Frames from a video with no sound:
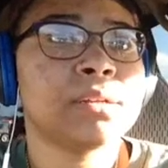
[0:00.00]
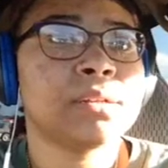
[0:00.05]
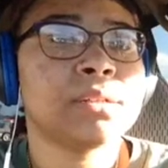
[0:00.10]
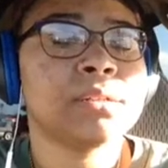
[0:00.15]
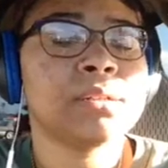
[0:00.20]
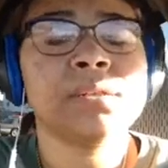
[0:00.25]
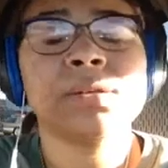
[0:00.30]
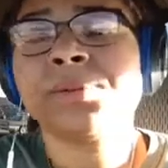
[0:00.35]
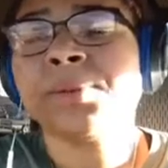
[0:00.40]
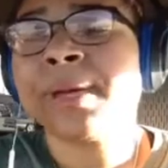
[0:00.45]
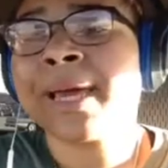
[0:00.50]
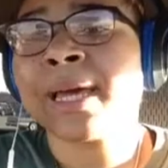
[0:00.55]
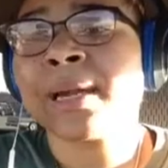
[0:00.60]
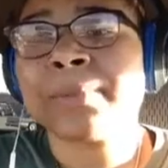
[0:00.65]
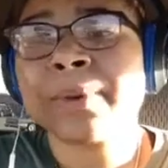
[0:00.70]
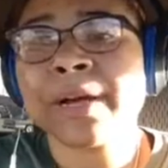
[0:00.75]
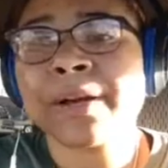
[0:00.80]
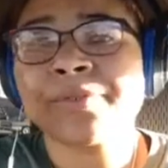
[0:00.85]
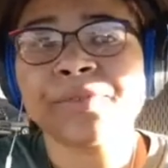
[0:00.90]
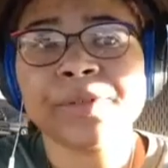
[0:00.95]
look, we got to
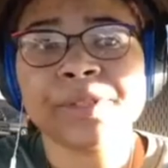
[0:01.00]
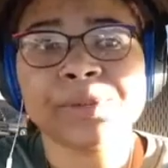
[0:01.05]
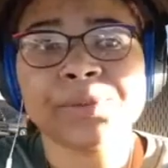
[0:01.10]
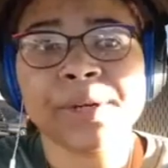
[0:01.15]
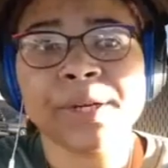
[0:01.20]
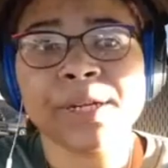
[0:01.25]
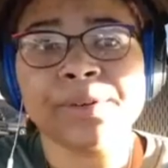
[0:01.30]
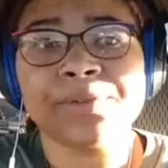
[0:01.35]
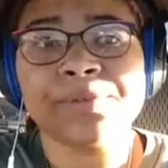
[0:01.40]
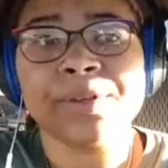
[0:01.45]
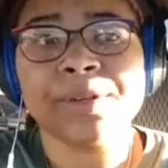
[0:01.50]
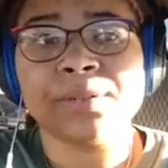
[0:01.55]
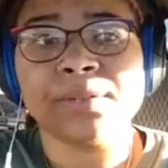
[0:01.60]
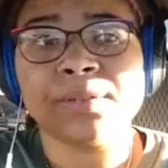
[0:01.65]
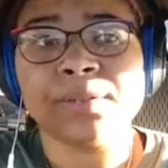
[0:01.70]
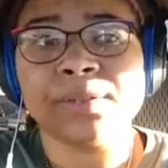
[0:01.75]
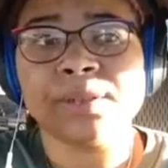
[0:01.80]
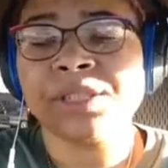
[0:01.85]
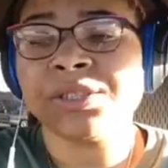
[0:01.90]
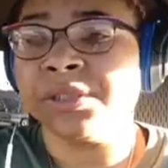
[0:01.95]
buy a refrigerator for
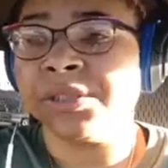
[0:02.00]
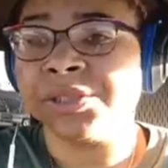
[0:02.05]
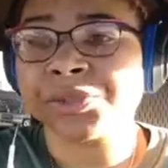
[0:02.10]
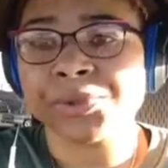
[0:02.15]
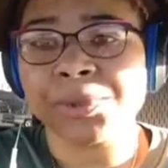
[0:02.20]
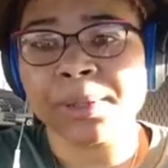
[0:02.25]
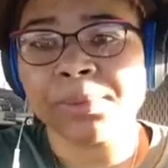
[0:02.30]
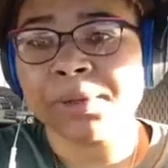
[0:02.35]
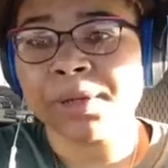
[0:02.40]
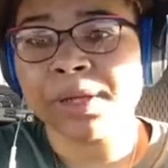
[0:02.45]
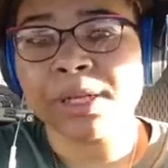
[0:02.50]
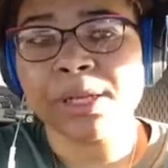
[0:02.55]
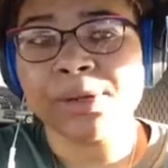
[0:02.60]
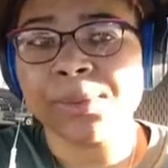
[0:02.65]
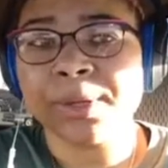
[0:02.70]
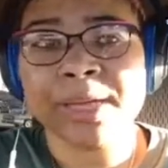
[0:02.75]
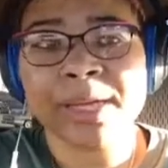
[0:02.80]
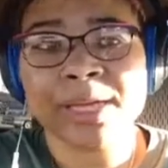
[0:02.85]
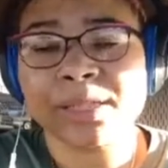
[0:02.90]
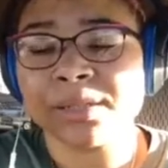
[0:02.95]
the shrimp, honey.
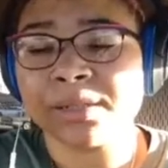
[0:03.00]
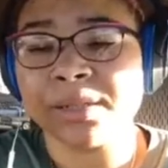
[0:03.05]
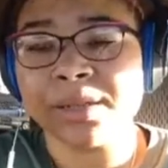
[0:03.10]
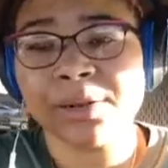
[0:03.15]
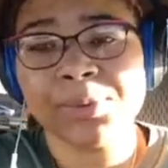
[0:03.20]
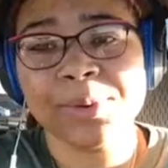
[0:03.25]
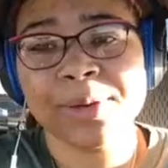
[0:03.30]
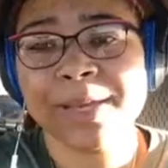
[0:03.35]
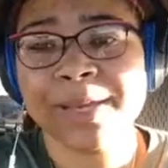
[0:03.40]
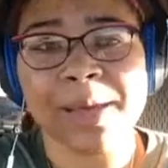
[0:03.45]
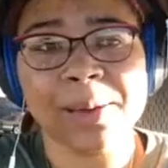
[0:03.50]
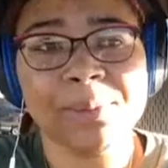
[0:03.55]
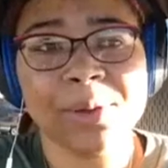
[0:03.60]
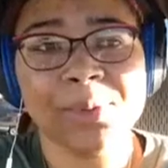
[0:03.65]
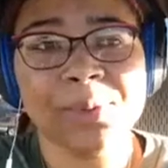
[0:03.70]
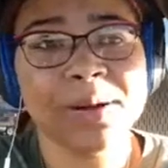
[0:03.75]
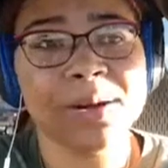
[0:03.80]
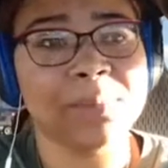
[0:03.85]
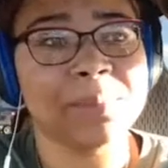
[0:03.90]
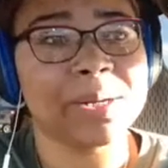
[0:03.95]
We can't be
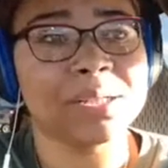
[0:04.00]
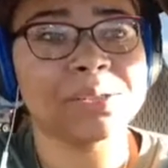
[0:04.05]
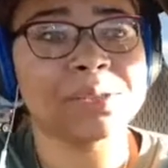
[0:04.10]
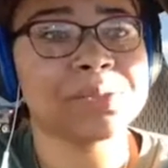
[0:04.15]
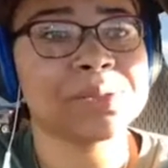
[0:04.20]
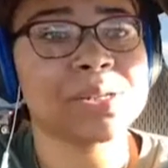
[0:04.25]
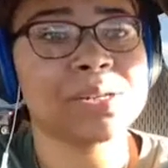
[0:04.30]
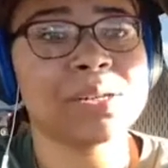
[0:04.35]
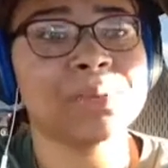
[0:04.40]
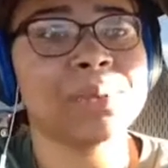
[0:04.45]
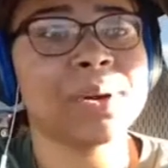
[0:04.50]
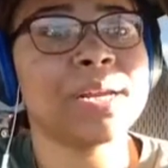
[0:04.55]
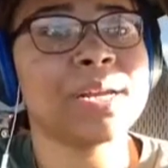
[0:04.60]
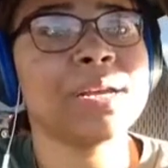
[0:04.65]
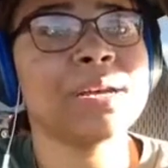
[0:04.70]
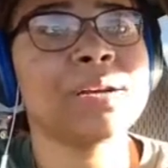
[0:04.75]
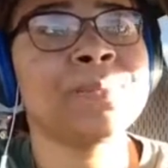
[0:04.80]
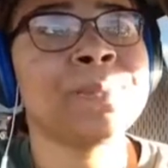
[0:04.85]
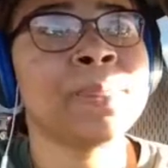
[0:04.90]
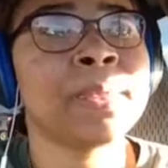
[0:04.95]
worried about your son right
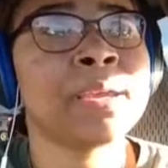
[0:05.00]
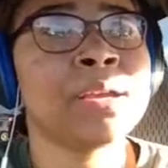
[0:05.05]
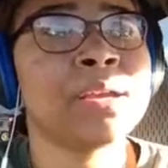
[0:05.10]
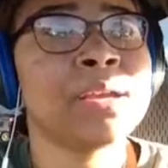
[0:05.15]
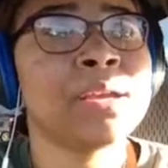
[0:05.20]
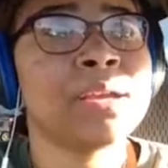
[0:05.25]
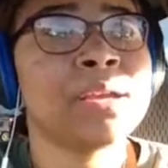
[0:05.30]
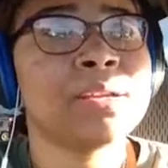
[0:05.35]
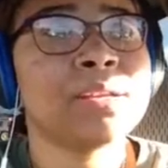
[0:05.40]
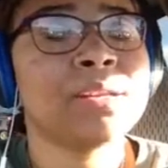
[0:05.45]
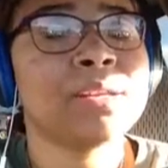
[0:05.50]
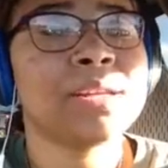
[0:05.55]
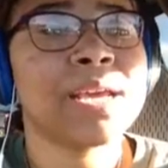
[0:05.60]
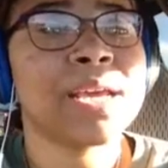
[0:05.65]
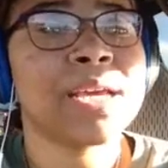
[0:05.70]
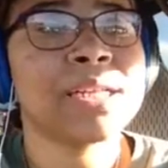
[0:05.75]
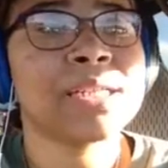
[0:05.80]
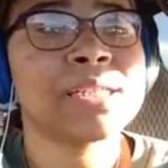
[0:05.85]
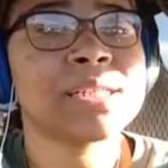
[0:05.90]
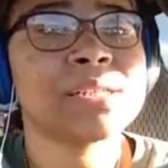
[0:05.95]
now. The
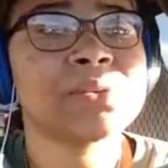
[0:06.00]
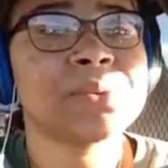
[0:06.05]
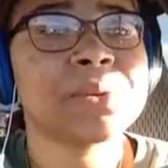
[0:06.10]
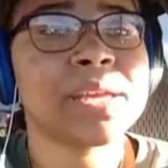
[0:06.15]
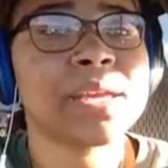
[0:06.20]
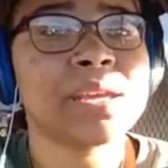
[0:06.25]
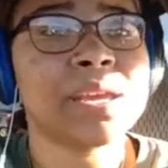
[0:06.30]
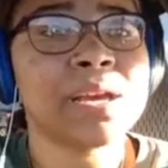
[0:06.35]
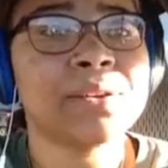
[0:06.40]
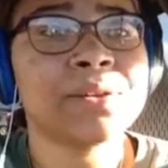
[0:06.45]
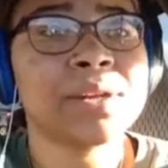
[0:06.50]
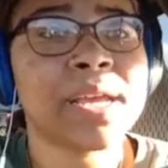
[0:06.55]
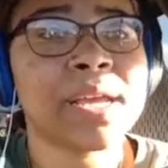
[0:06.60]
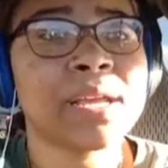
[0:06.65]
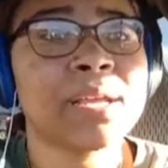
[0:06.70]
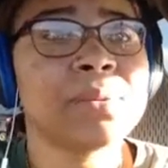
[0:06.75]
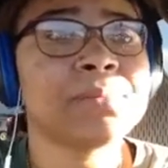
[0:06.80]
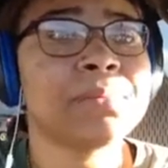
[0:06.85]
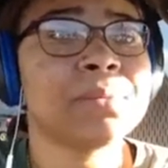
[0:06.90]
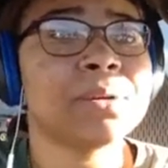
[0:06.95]
daddy says, well, can y'all
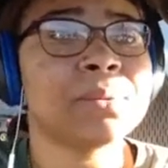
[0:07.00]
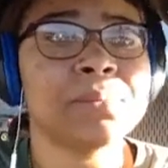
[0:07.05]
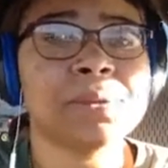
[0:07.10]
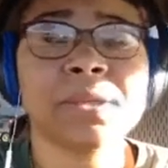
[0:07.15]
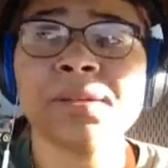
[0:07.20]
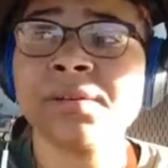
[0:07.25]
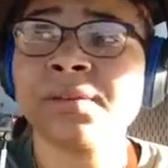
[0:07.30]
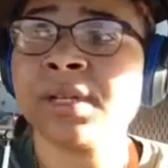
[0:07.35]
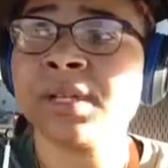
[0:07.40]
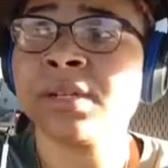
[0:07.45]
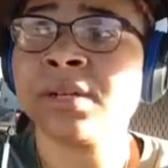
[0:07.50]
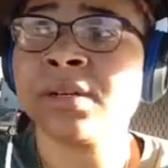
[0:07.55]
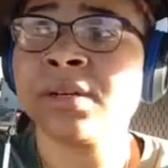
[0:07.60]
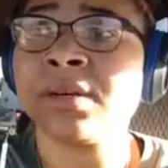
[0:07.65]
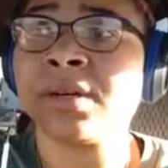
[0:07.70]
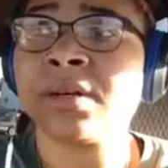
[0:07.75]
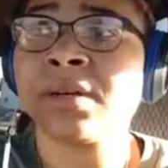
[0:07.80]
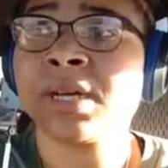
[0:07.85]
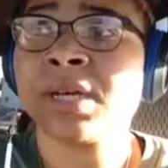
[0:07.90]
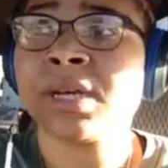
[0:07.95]
name a building
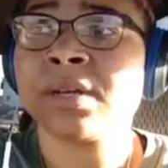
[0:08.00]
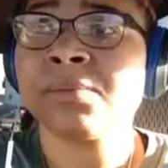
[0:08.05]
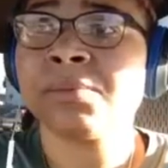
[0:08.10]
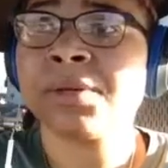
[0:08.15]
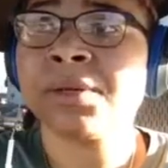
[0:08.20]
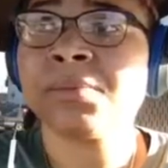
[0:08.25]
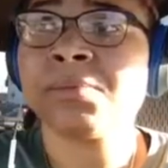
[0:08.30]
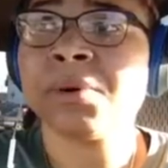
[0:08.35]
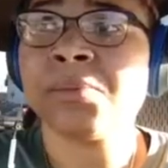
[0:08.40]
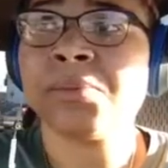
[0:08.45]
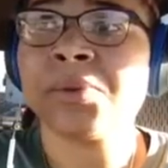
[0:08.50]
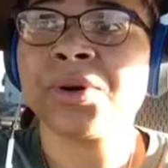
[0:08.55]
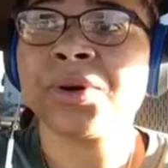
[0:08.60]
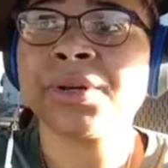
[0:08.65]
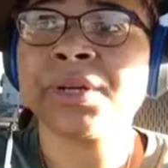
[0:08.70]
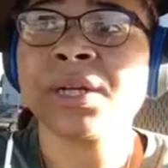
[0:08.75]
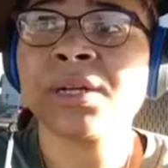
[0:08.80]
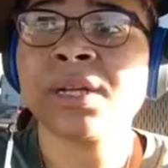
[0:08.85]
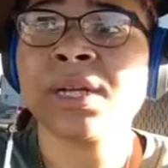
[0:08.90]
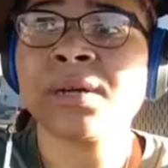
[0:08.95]
or put a
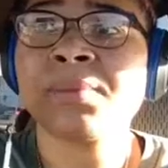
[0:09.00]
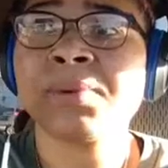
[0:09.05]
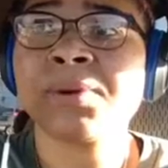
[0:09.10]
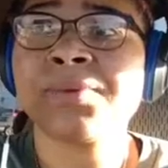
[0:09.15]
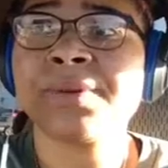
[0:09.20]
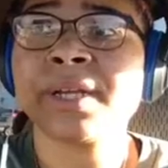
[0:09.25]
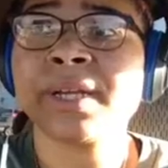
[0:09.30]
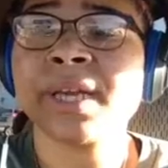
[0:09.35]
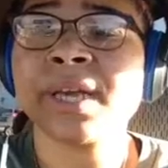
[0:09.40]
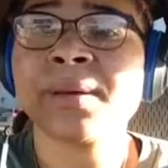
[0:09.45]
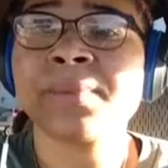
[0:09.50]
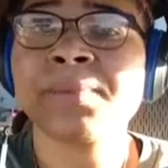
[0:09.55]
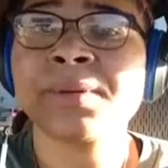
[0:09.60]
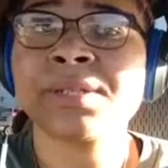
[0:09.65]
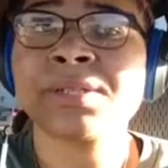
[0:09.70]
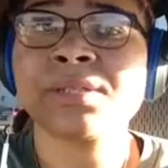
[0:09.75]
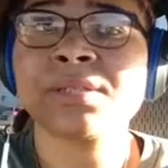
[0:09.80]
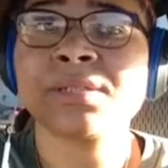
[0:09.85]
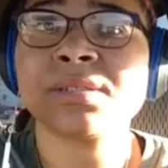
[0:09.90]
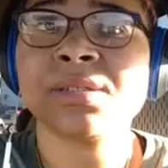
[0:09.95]
memorial up on the
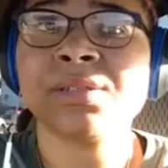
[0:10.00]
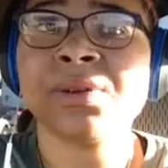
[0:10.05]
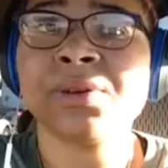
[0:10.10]
campus,